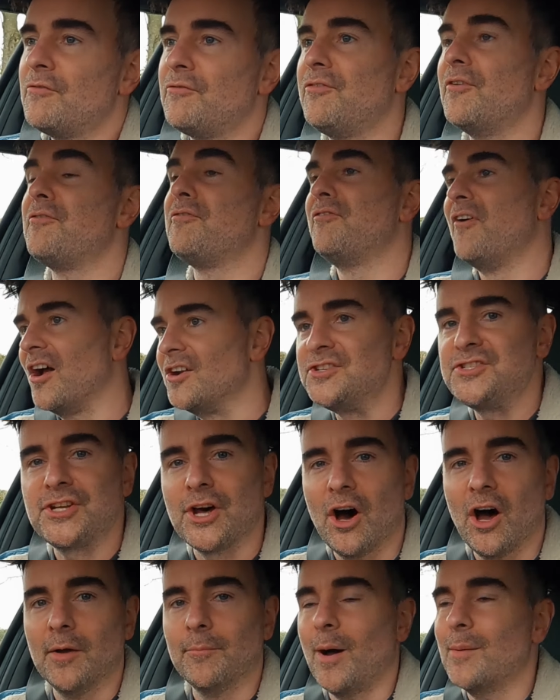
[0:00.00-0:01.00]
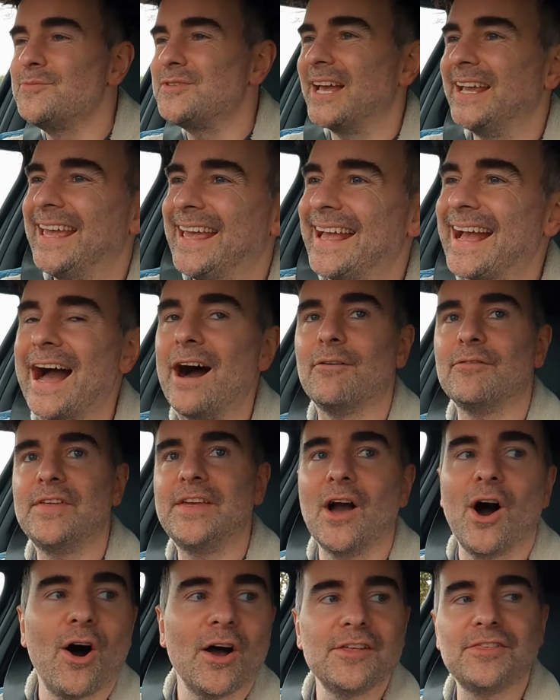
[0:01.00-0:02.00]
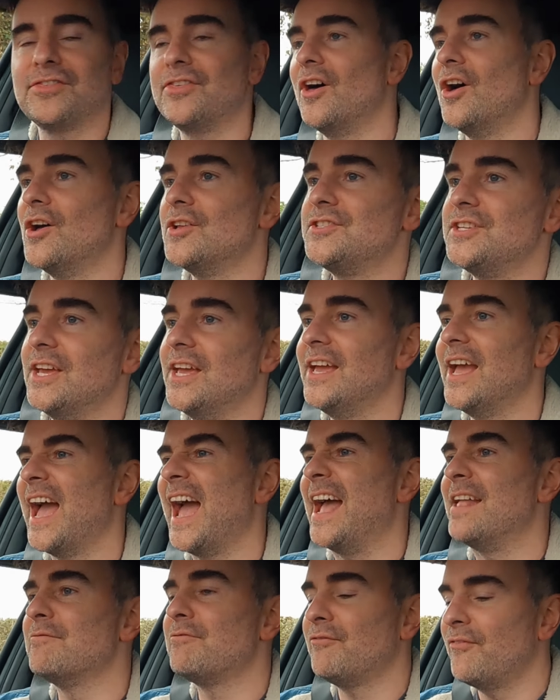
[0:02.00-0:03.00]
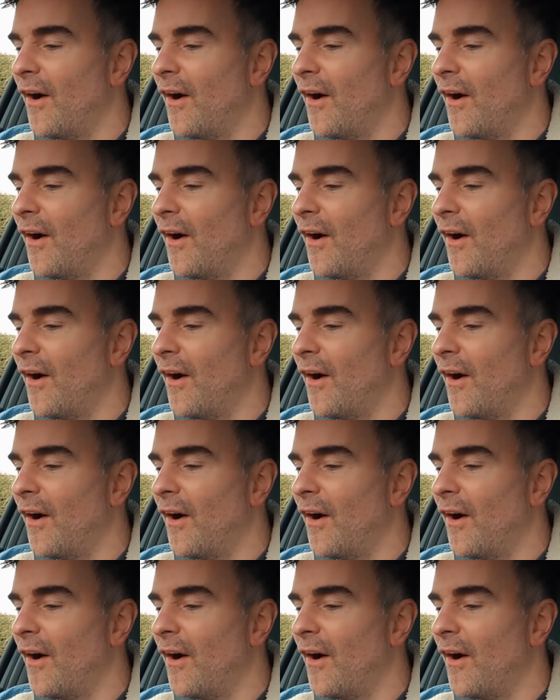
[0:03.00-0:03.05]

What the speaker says: for fun time, I'm taking out the i30N